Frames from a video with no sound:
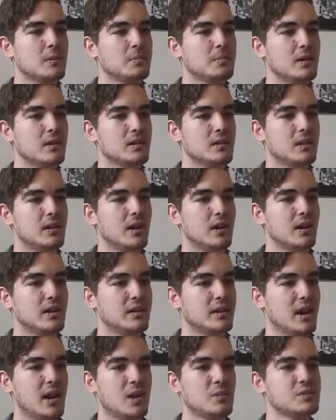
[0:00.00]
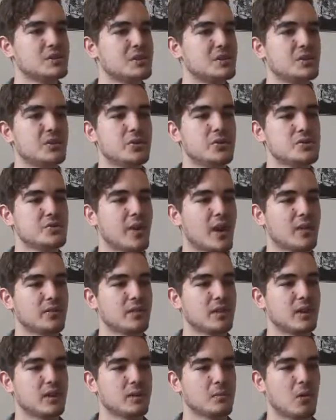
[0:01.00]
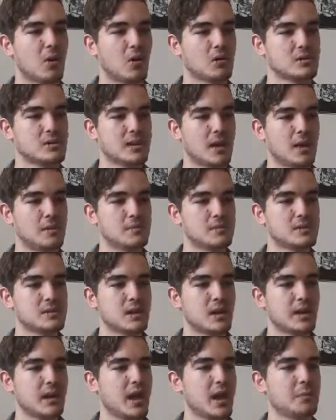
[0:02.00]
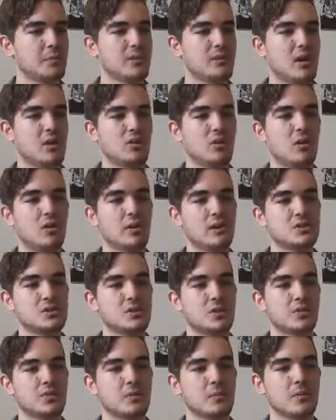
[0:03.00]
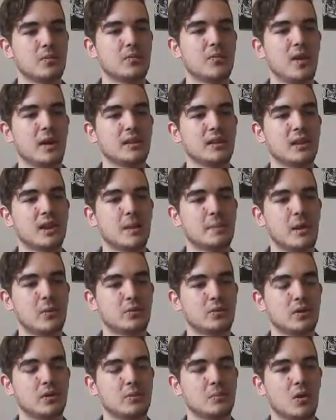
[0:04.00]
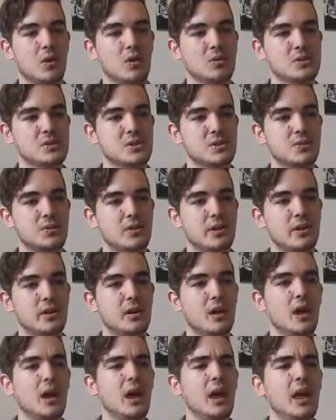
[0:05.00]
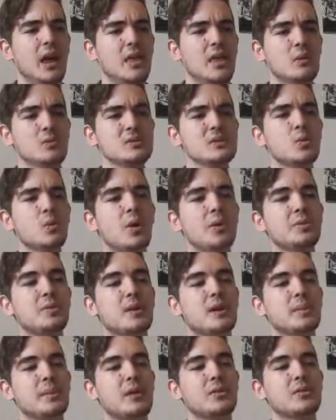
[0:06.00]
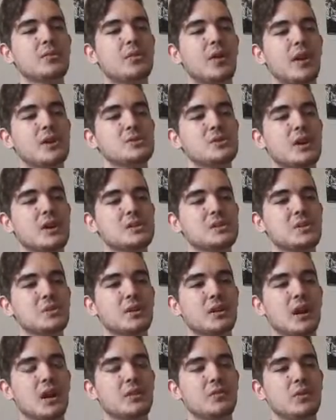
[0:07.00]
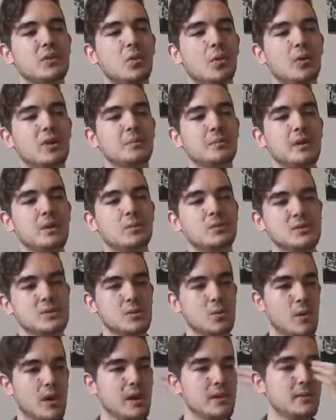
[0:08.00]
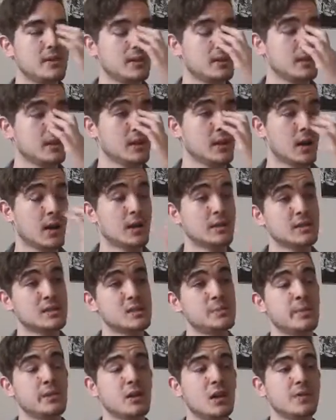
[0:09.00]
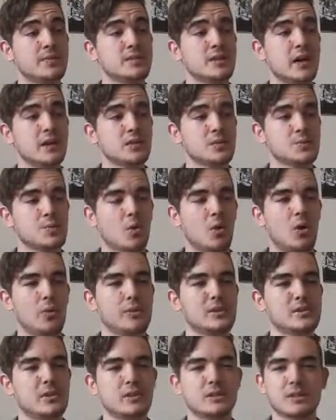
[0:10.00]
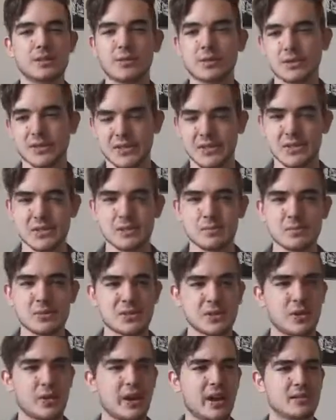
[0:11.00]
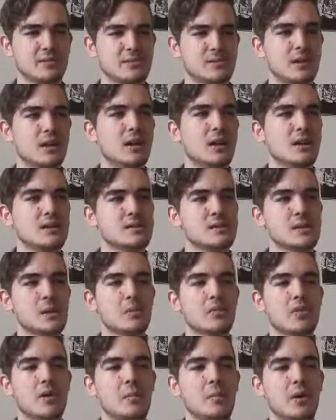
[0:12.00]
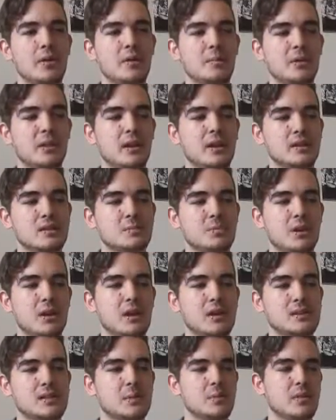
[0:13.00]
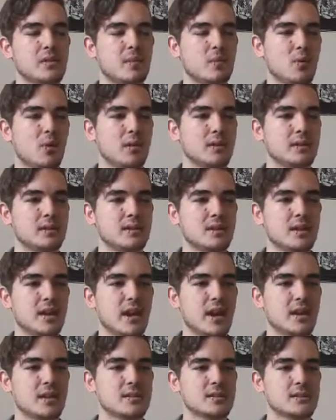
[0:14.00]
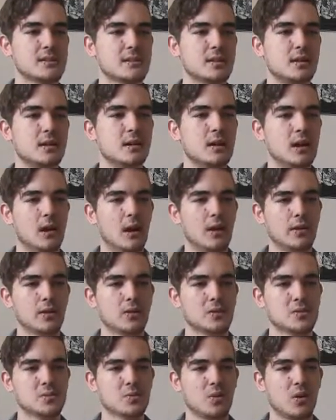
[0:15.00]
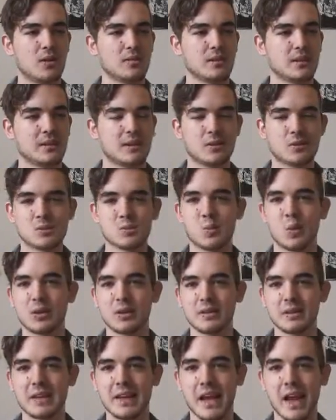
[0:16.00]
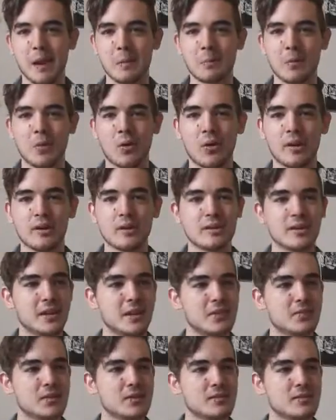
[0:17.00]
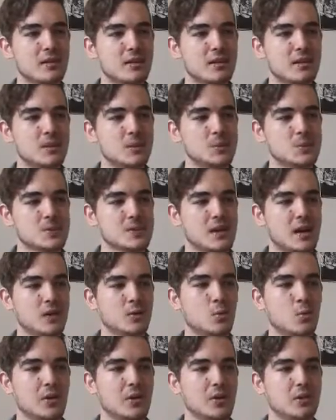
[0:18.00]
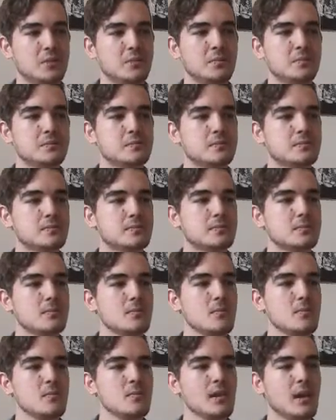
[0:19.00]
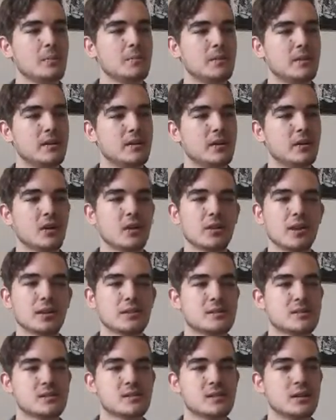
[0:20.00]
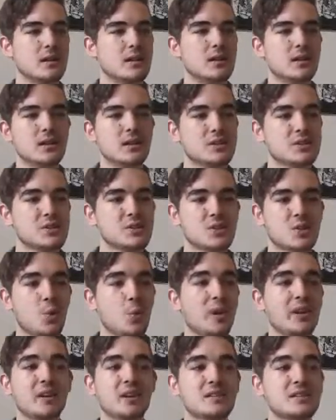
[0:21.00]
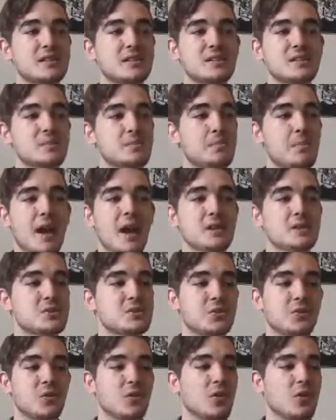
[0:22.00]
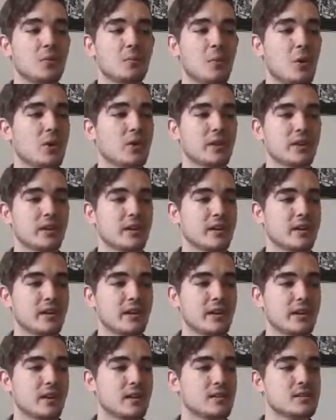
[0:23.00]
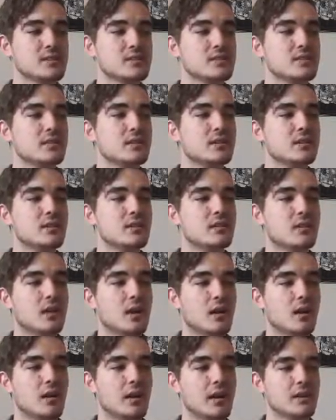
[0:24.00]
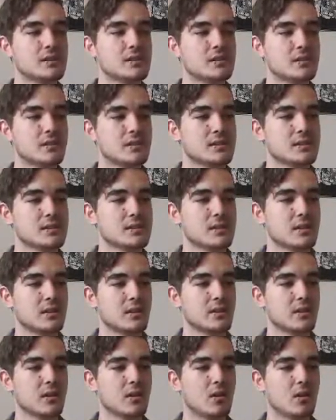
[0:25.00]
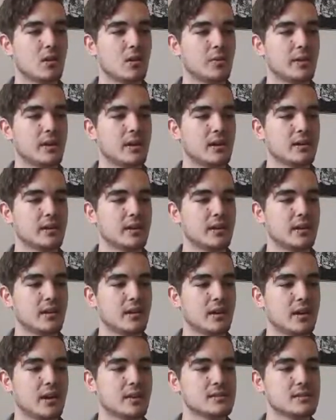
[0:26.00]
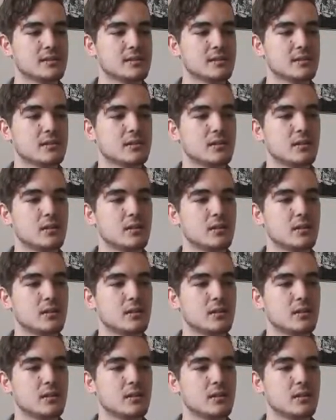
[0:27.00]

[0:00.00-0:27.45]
But, yeah, I was a huge fan of the Kingdom Hearts games. I can't believe how long it took for them to finally come out with Kingdom Hearts 3. That was the one thing about the franchise, though, that kind of annoyed me, was the way that the spin-off titles were always on different systems. You know, we had some of them on the PSP, some of them were on the DS, others were on, I think there was one on the Game Boy, even, which was kind of weird. But, you know, that's Squeenix's masterful marketing, I guess. Alright, so let's see, the car we gotta get.